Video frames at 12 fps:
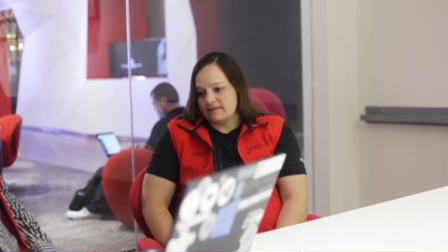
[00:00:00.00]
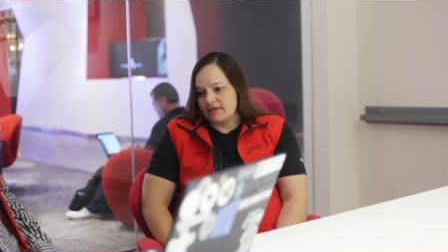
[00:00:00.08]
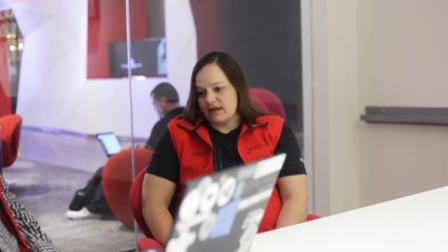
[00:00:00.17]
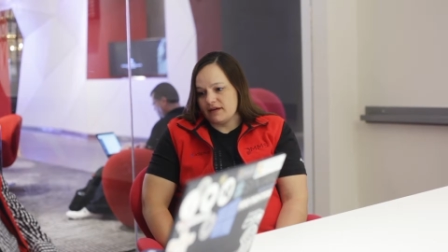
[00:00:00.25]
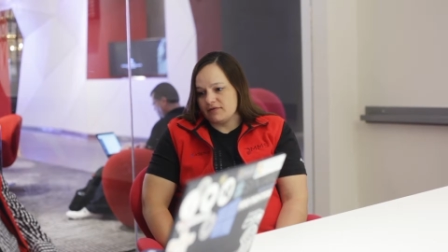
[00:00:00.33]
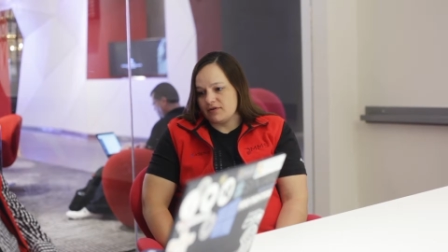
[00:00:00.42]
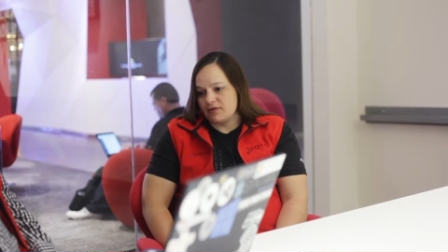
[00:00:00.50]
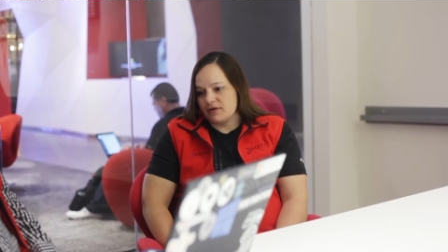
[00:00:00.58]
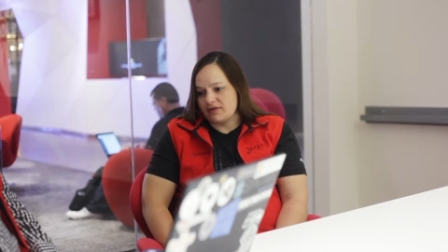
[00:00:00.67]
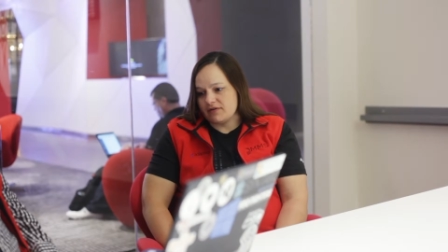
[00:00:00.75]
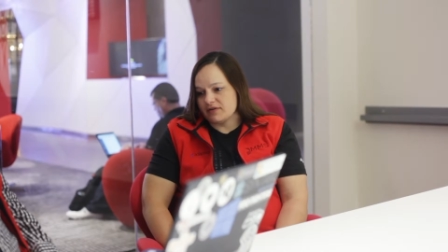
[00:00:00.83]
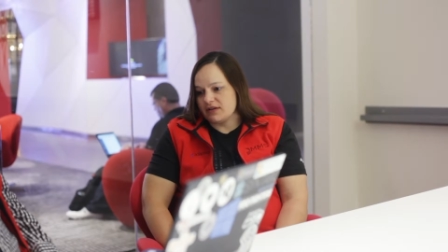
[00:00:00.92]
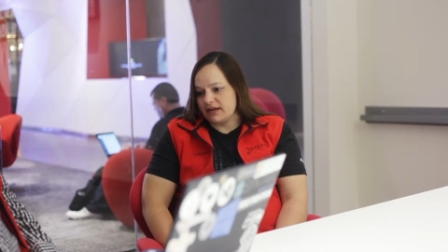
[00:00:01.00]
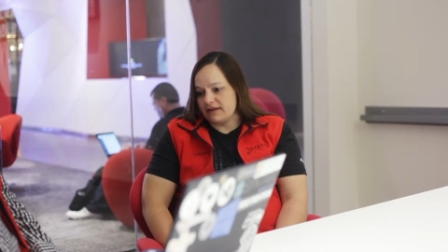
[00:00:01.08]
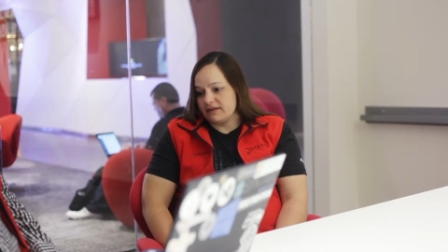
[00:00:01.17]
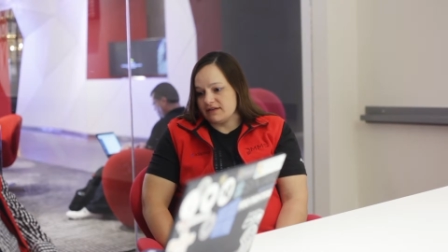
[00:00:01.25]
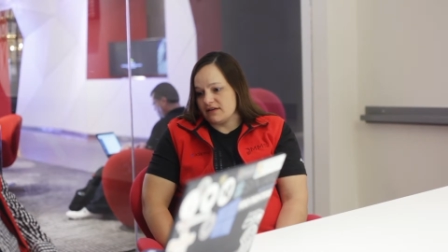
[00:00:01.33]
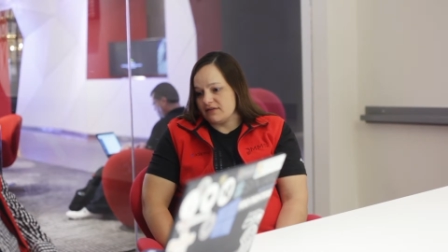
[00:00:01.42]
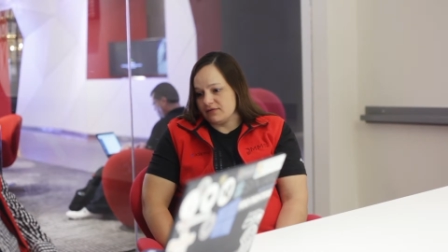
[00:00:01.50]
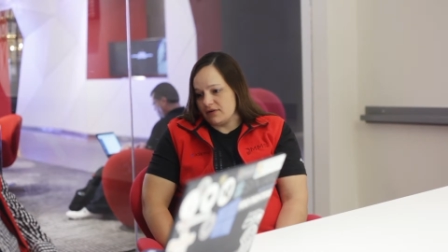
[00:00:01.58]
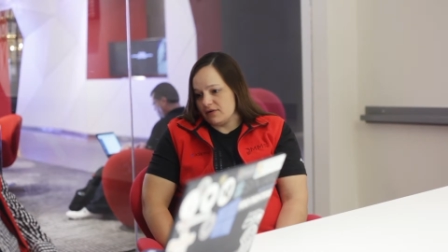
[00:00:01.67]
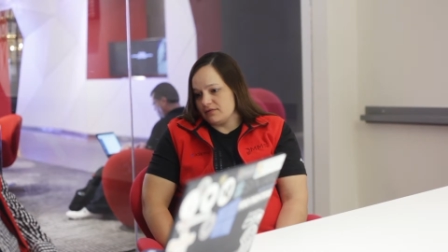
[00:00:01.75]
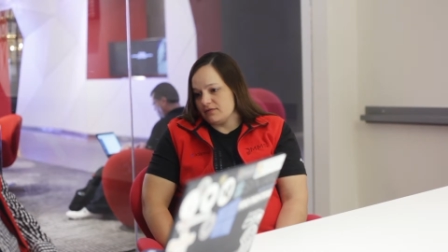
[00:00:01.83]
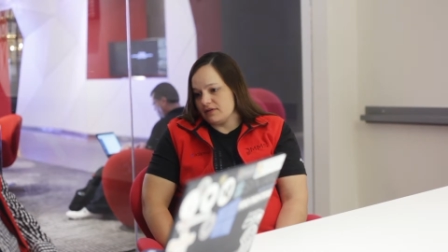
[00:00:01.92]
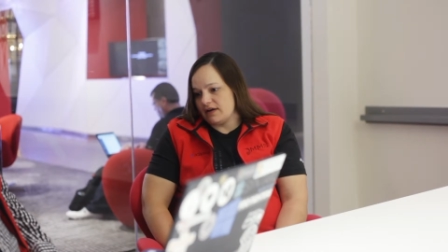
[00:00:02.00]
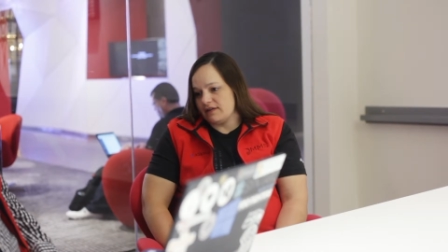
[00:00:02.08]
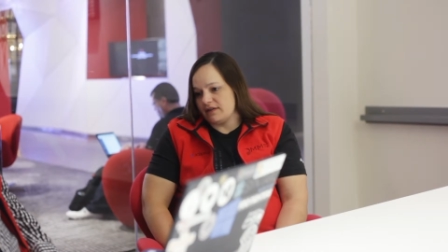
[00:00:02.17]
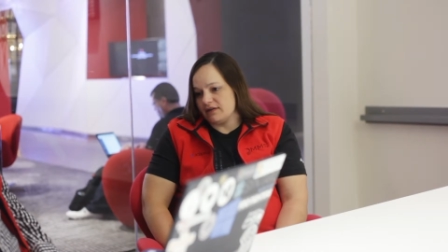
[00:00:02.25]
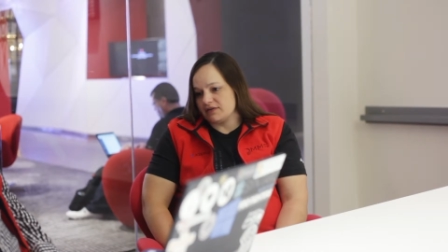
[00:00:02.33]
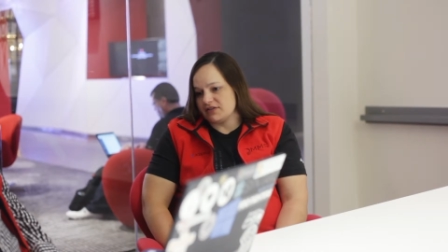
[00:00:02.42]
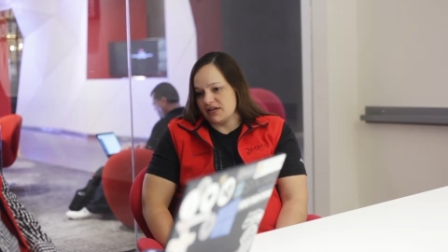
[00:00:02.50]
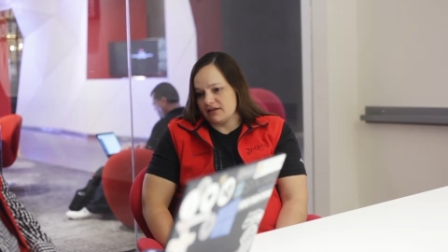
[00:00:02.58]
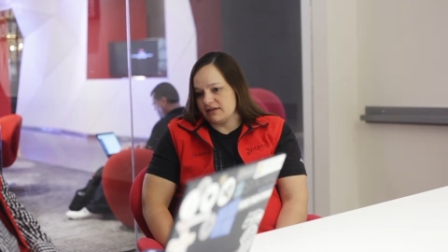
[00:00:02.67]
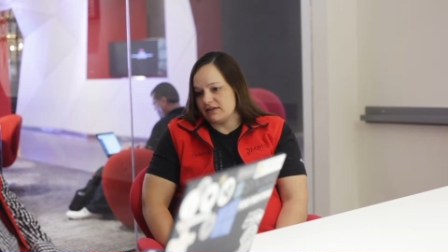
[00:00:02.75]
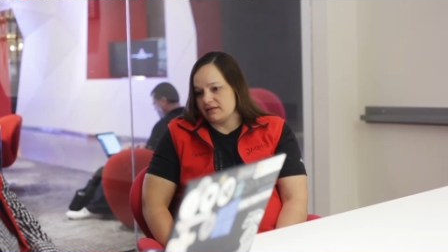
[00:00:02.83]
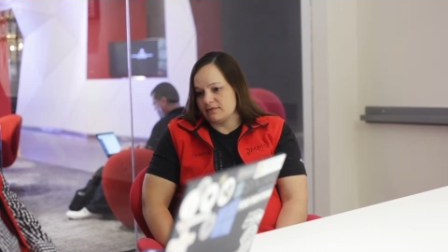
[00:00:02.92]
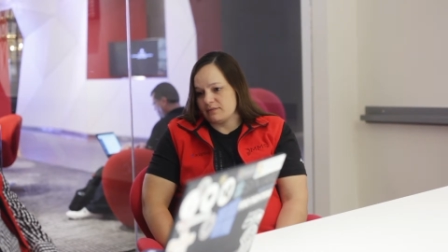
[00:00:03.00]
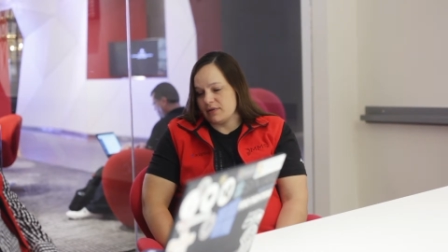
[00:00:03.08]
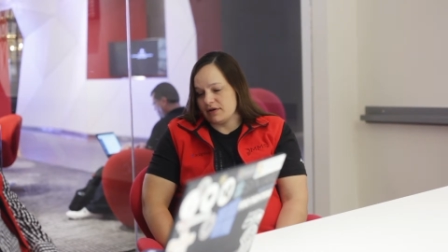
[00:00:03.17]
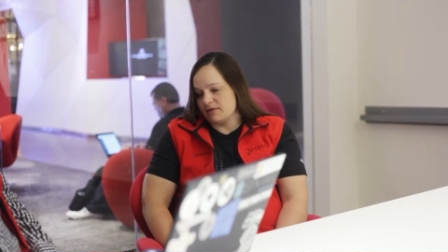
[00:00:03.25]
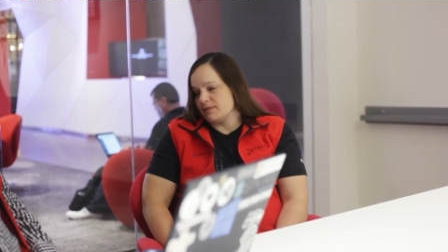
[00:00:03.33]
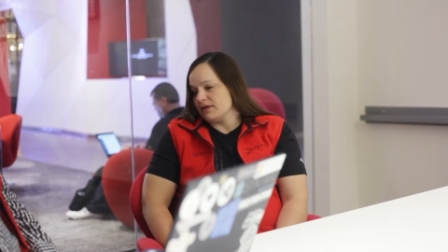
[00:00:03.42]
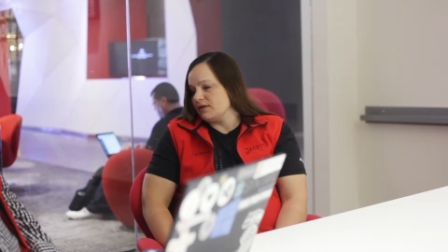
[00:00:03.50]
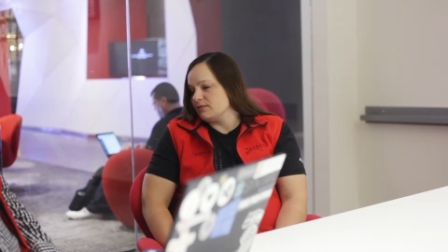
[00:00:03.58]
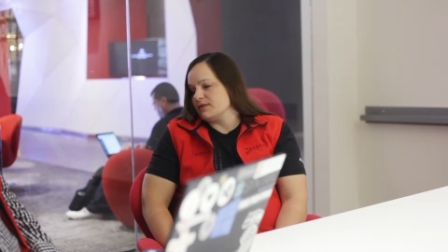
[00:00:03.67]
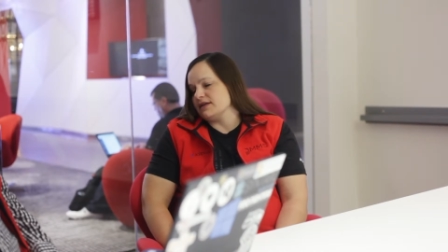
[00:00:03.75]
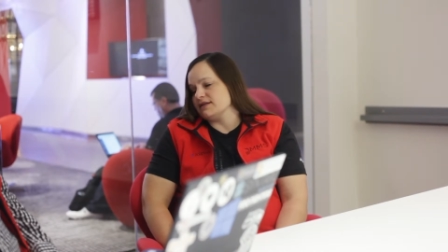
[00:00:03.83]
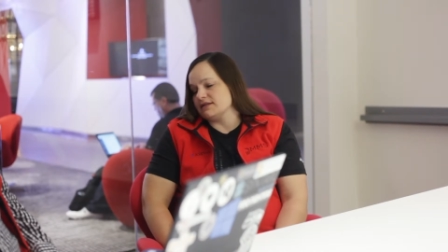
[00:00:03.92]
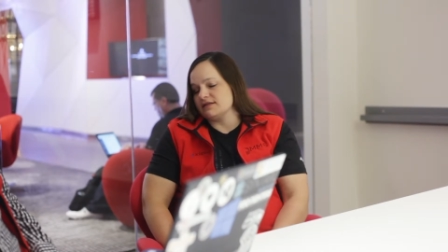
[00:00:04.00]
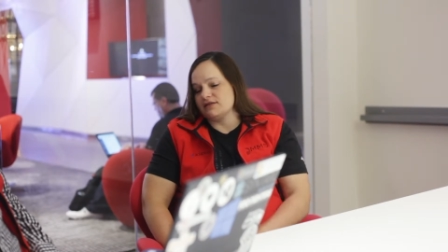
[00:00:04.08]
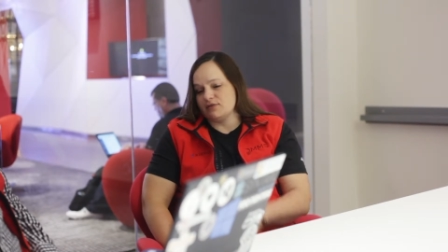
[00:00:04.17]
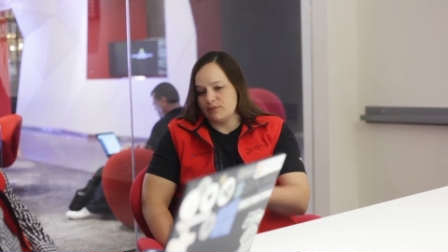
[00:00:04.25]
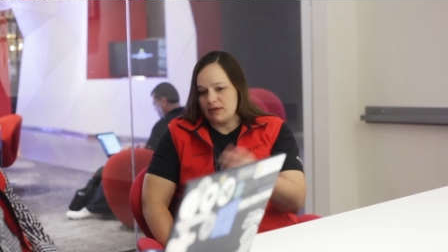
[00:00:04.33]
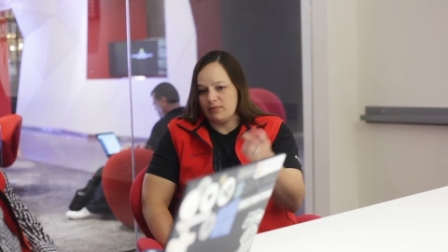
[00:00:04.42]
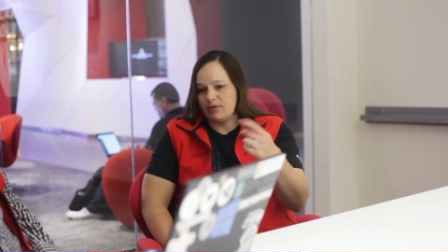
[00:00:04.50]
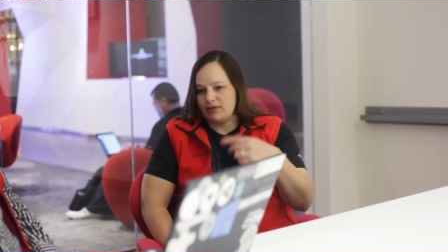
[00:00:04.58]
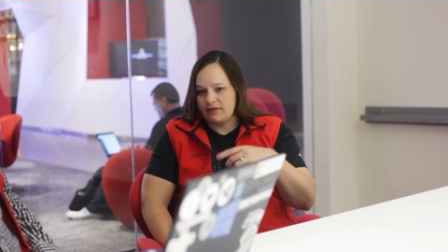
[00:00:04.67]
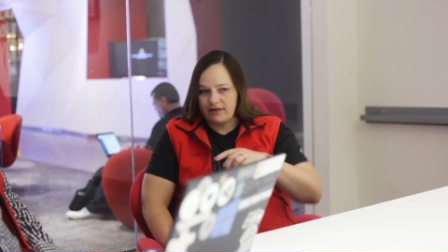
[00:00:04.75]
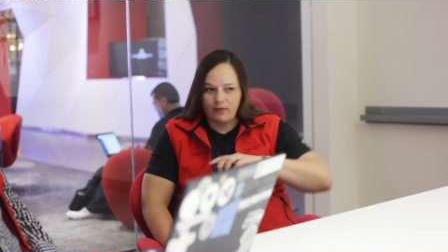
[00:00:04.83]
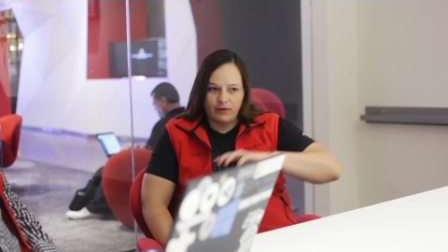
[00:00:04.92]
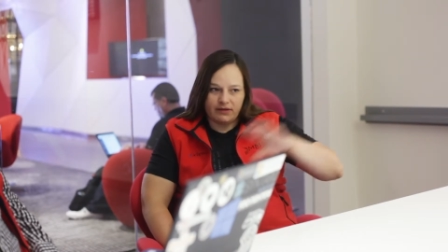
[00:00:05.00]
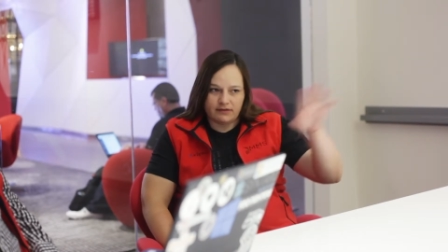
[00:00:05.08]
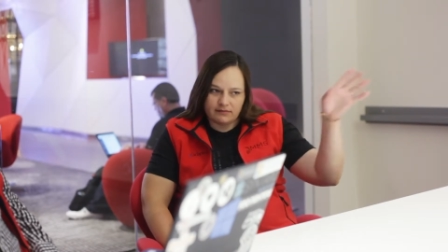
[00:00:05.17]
I don't know, another client that's on the road and mm-hmm. they're sharing peer to peer because it's two people that went